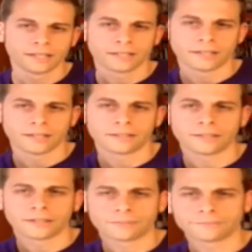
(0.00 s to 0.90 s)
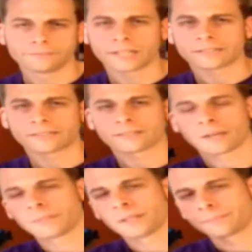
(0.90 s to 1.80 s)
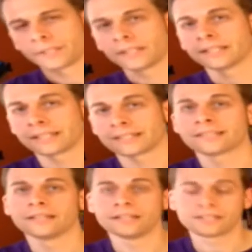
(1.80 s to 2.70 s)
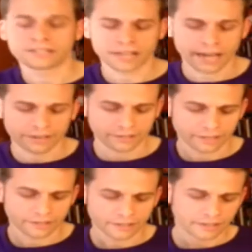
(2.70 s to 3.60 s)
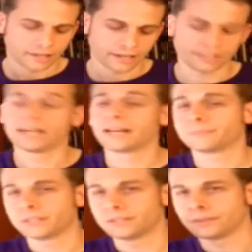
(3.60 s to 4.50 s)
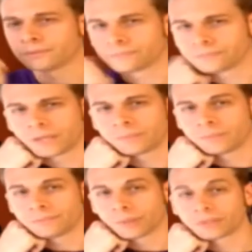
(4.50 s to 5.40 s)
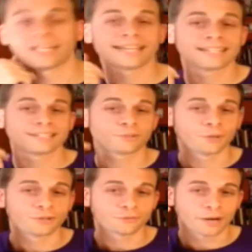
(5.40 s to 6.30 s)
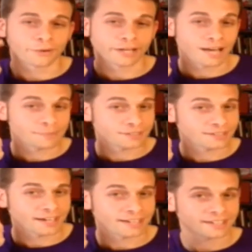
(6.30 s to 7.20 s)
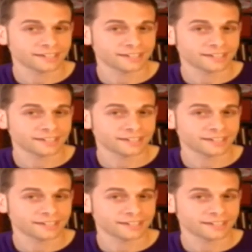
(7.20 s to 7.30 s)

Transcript: And that's coming up, like I said, this Saturday. And yeah, I'll be partaking in 24-Hour Comic Day.